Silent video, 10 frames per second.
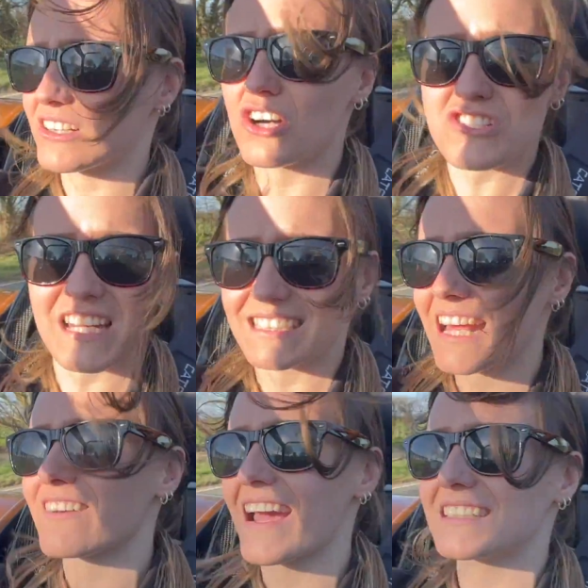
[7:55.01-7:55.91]
clutch and
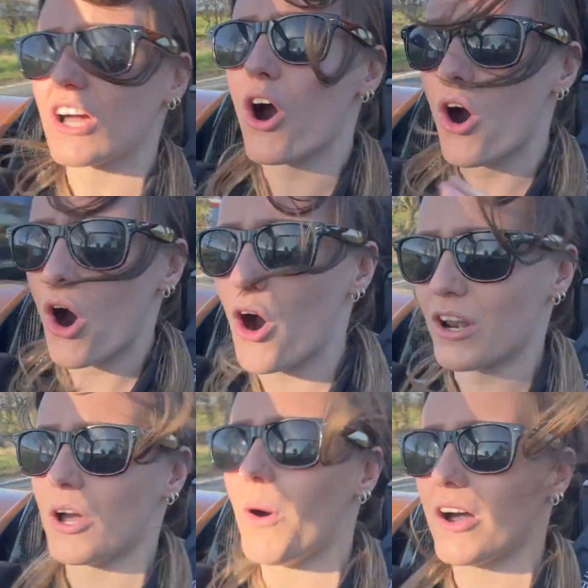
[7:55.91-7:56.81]
accelerator all
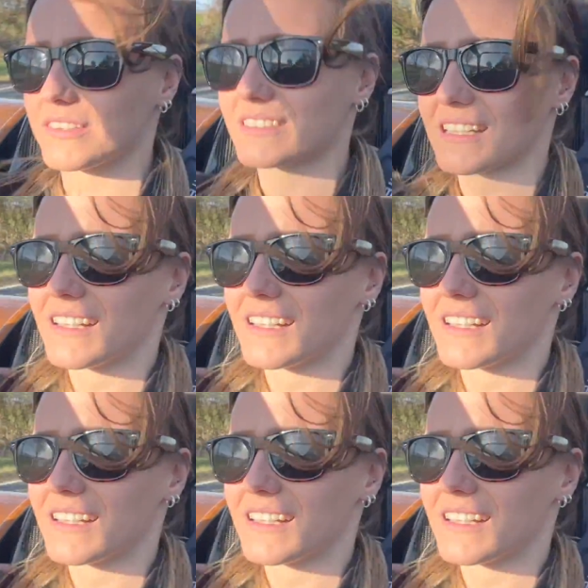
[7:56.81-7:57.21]
at once.